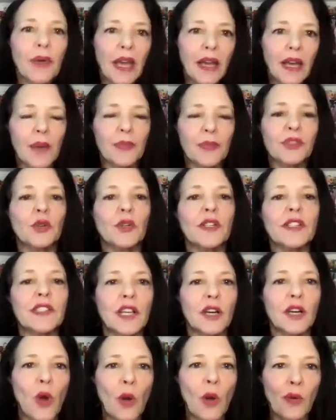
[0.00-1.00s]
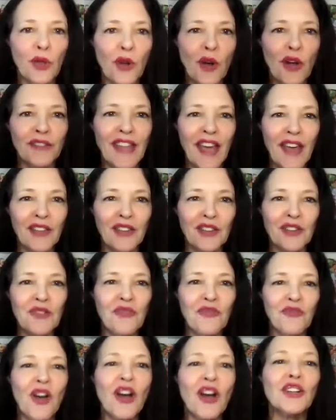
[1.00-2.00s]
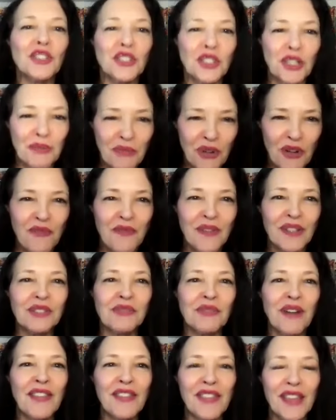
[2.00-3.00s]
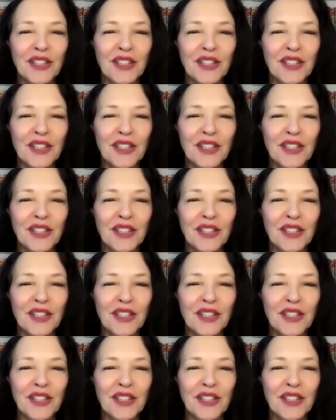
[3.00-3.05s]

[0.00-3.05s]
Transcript: back up. So it's what we call now the new functional movements, right?